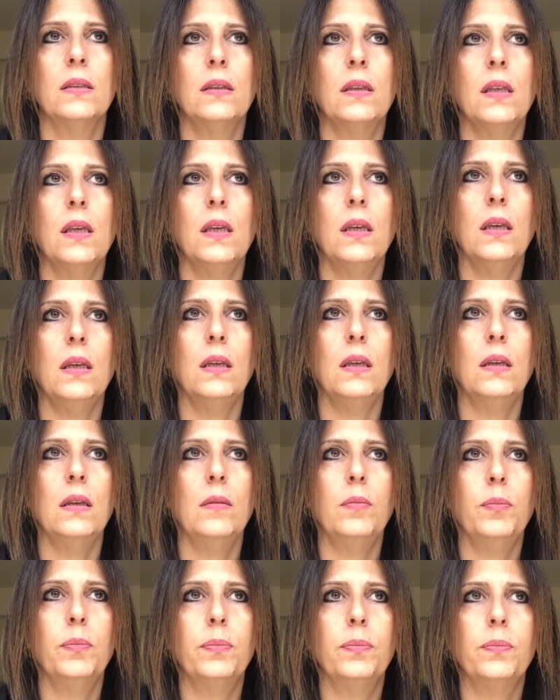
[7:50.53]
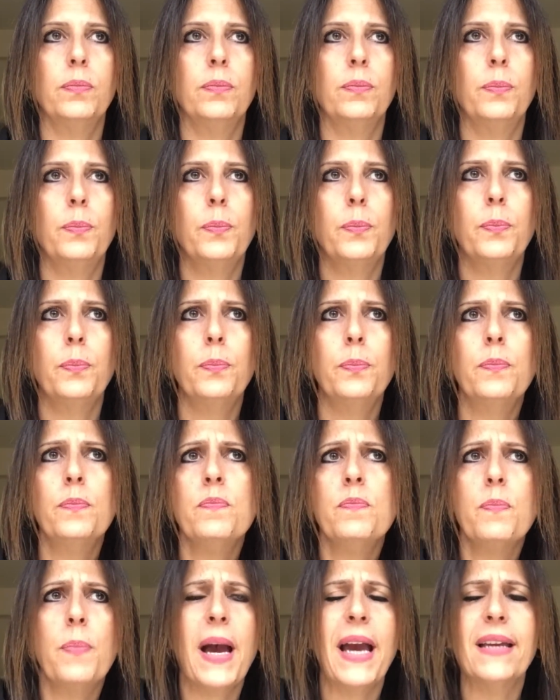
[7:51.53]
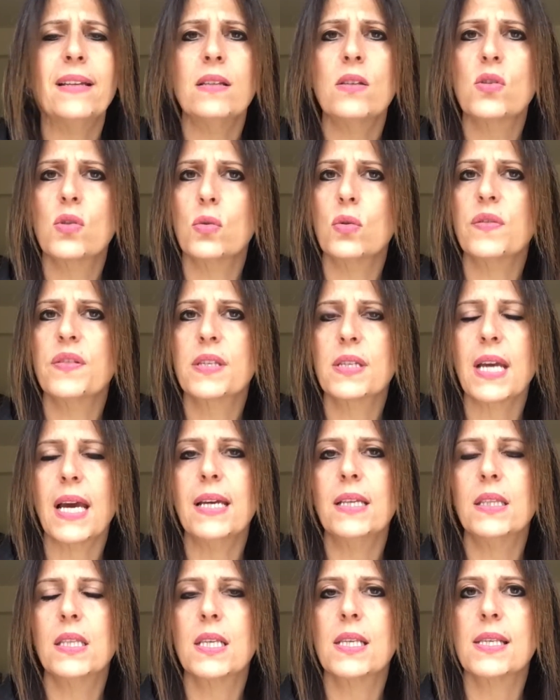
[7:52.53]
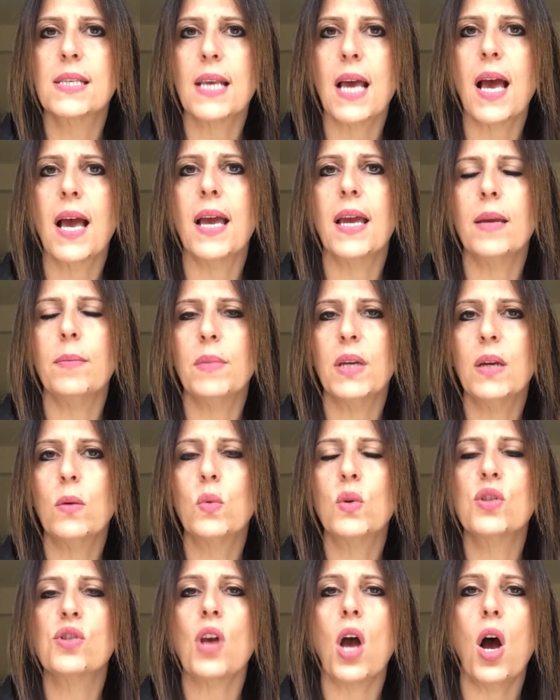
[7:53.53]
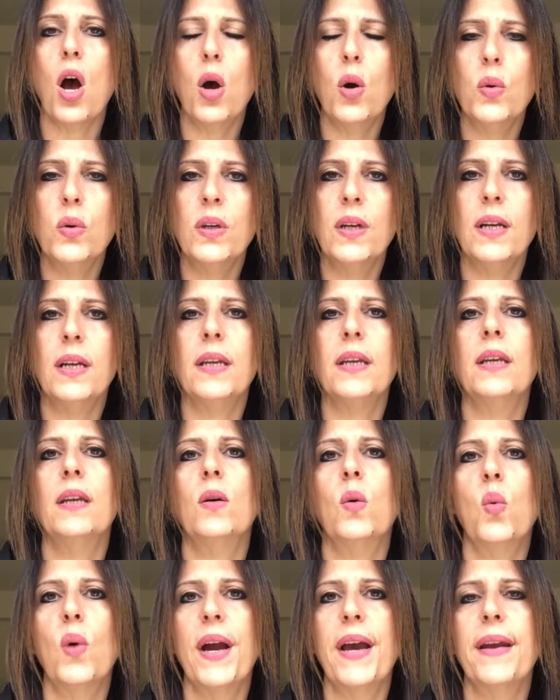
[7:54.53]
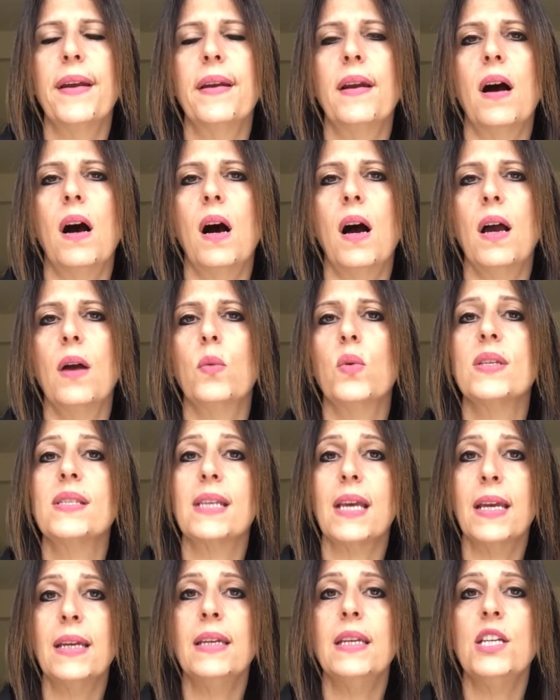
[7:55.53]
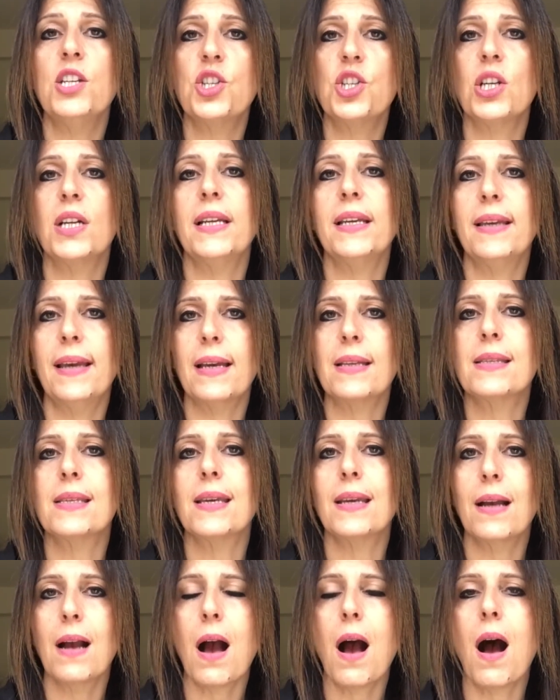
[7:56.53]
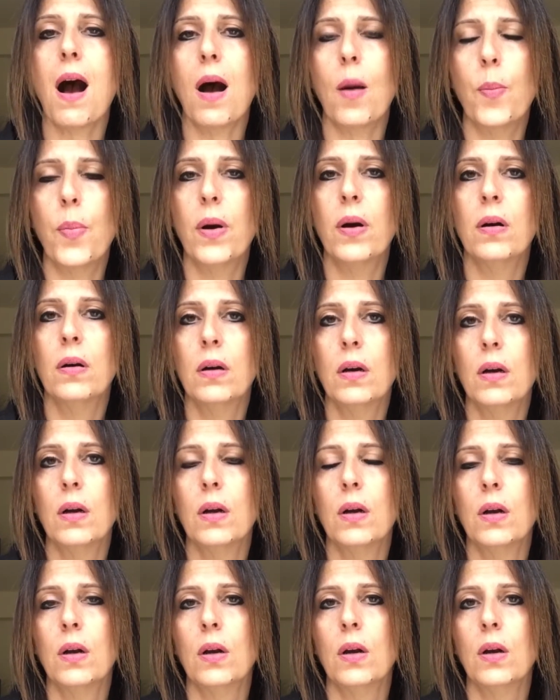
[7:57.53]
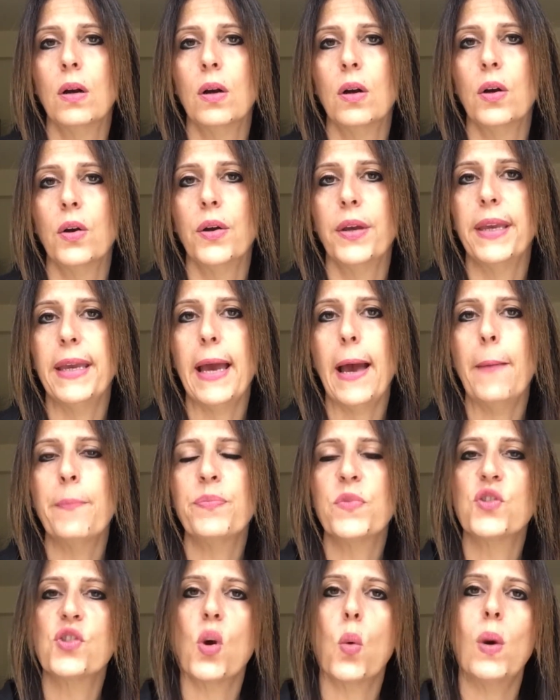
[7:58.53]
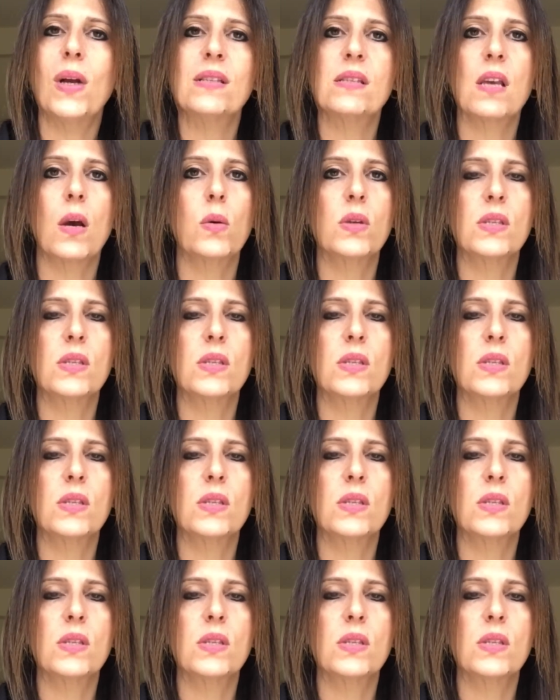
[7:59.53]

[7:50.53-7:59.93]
the pain sort of stayed the same. It was only when I was initially getting up. Yeah, so once I